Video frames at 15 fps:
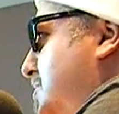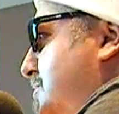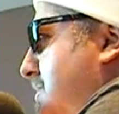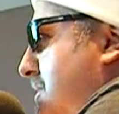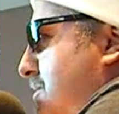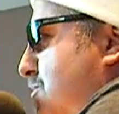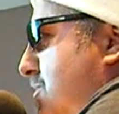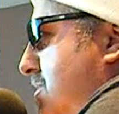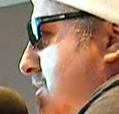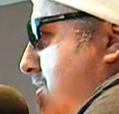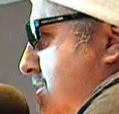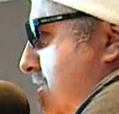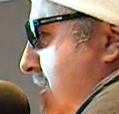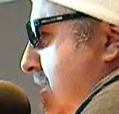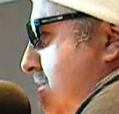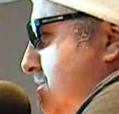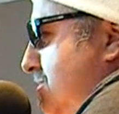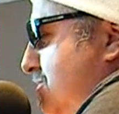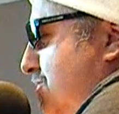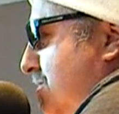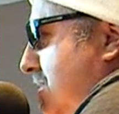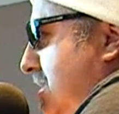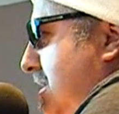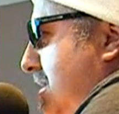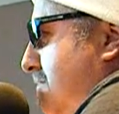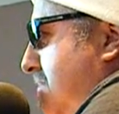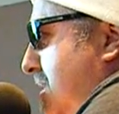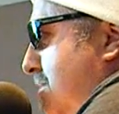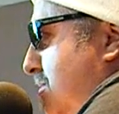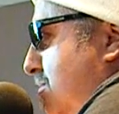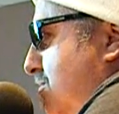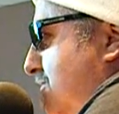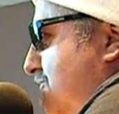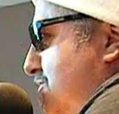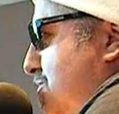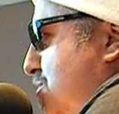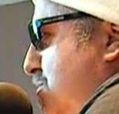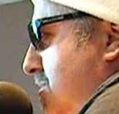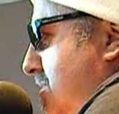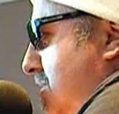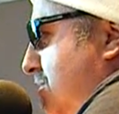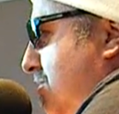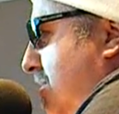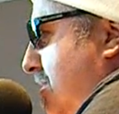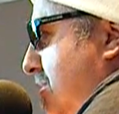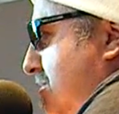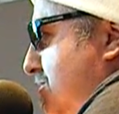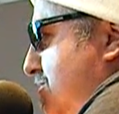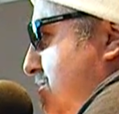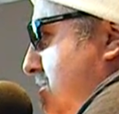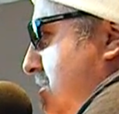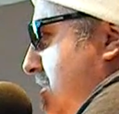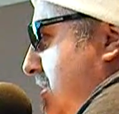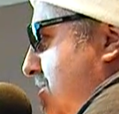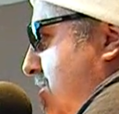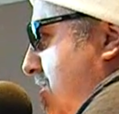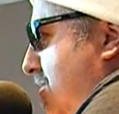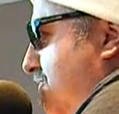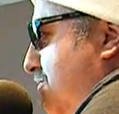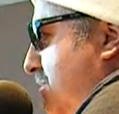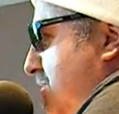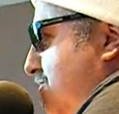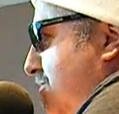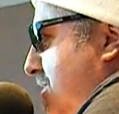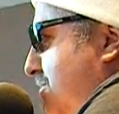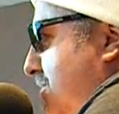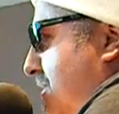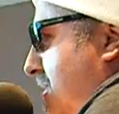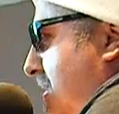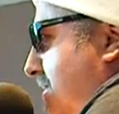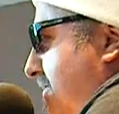she made a minimum of $2 million off my trademark.